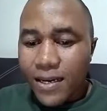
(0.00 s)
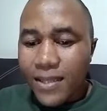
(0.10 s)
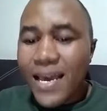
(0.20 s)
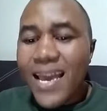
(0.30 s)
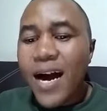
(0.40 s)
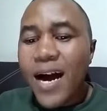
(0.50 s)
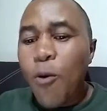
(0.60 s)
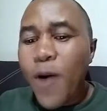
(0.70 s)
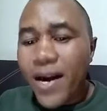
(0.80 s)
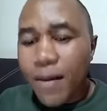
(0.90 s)
their
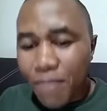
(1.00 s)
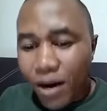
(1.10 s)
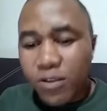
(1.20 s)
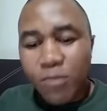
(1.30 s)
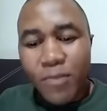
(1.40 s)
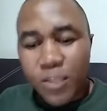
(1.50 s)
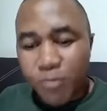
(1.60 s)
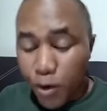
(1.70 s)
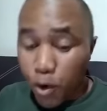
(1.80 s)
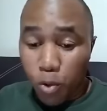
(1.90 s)
whereabouts must
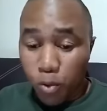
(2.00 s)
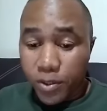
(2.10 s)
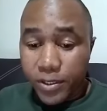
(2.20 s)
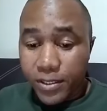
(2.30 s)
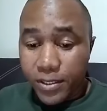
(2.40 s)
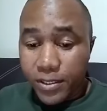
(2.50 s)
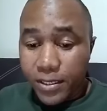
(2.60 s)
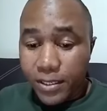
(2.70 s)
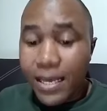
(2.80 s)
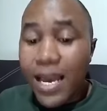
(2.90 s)
be known.
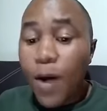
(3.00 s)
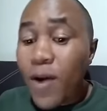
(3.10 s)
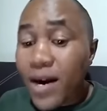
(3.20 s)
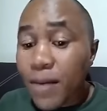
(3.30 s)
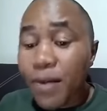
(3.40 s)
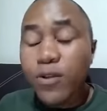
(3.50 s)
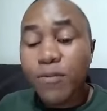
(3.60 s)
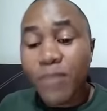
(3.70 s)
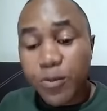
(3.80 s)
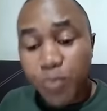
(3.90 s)
Their whereabouts
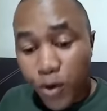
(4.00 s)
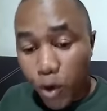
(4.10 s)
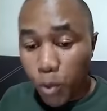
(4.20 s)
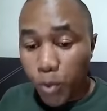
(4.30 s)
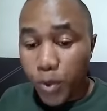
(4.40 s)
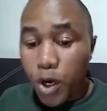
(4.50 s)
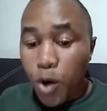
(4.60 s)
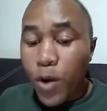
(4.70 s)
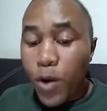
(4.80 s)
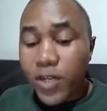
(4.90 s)
must be known.
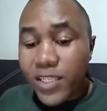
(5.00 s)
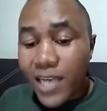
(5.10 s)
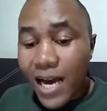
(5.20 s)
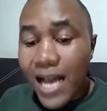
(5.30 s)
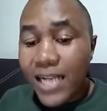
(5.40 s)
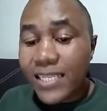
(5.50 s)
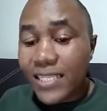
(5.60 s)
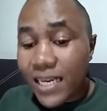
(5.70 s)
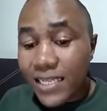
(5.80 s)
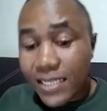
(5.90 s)
When your child
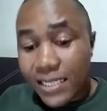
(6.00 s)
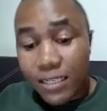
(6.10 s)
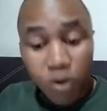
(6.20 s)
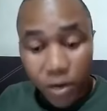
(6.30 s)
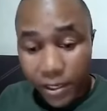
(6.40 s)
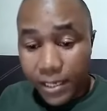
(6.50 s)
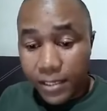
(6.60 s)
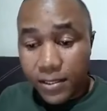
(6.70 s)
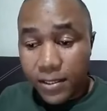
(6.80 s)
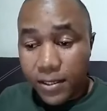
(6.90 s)
is exiting your
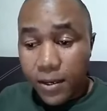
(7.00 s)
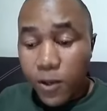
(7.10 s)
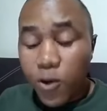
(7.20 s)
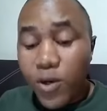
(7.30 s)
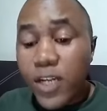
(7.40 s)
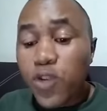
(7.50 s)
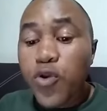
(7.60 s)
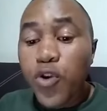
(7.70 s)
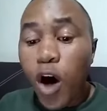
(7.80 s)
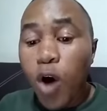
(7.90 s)
gate, you need to
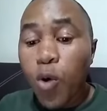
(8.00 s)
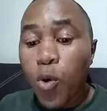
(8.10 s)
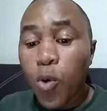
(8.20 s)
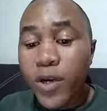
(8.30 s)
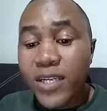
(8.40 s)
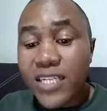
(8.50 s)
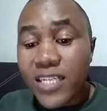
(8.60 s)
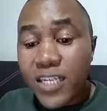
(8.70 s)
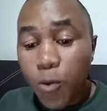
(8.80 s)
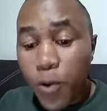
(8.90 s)
know who is
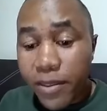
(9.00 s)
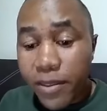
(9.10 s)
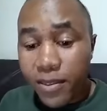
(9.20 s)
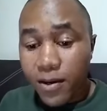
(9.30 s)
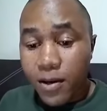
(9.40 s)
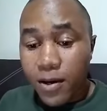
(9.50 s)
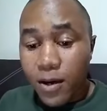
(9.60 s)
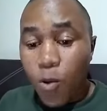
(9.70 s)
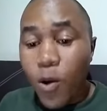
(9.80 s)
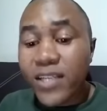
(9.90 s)
she with,
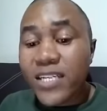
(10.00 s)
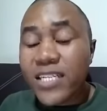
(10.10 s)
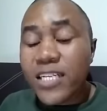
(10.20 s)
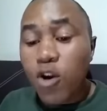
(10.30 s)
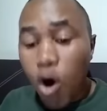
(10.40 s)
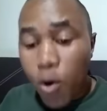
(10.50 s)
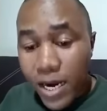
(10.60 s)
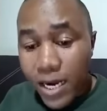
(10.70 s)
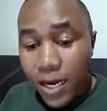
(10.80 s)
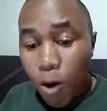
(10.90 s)
where is she going,